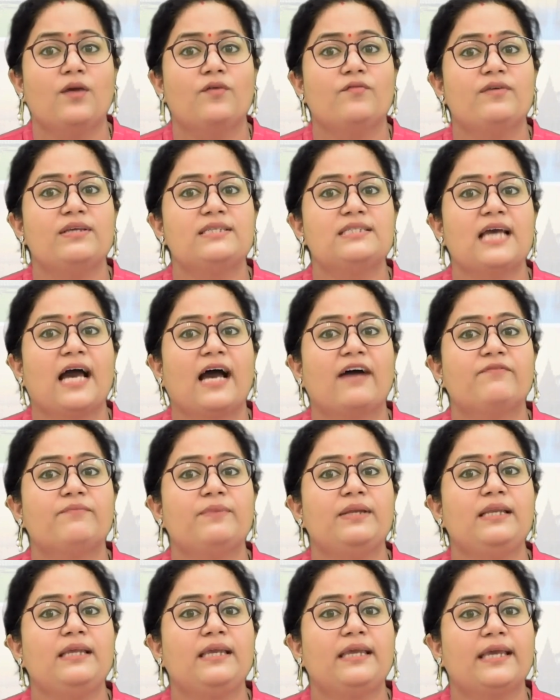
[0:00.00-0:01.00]
which have
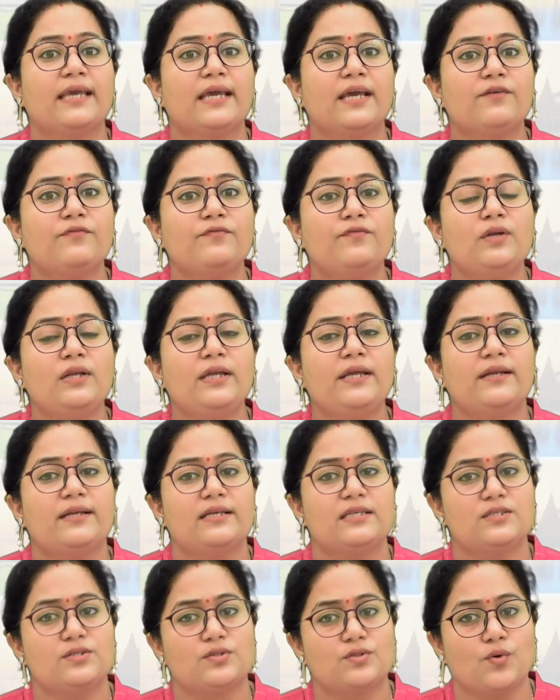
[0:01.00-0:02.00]
been carefully
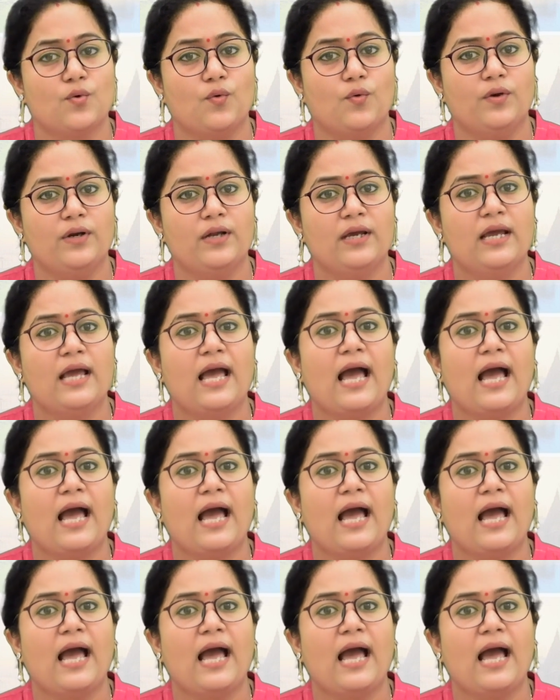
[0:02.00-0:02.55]
restored